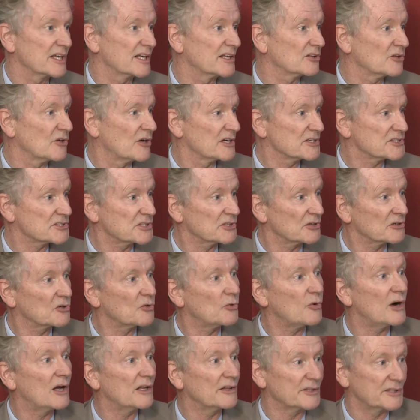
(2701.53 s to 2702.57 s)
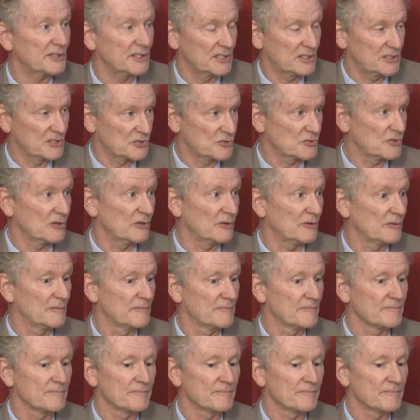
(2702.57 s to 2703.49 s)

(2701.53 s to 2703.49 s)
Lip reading: they lost their quality control.